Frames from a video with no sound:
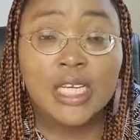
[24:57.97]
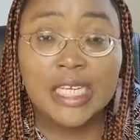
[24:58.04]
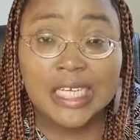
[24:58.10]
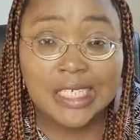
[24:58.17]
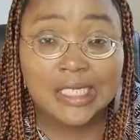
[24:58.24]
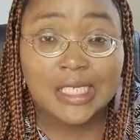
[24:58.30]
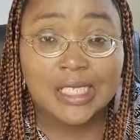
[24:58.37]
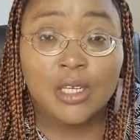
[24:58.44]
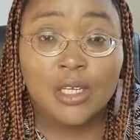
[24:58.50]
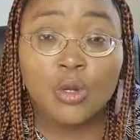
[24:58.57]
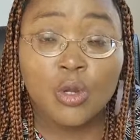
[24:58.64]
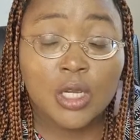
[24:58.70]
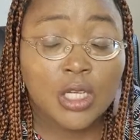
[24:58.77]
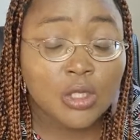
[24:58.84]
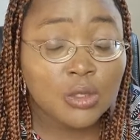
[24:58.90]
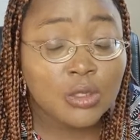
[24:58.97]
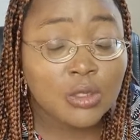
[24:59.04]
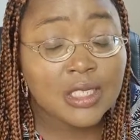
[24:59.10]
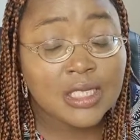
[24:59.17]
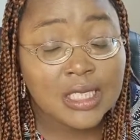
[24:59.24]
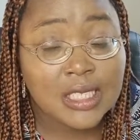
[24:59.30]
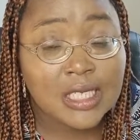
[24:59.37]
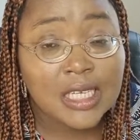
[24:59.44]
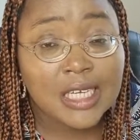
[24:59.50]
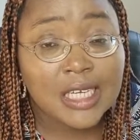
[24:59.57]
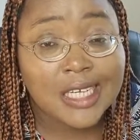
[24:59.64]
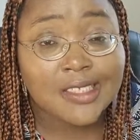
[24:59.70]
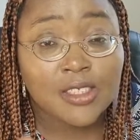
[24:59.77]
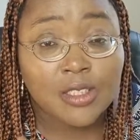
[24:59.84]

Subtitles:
is look into this thing again.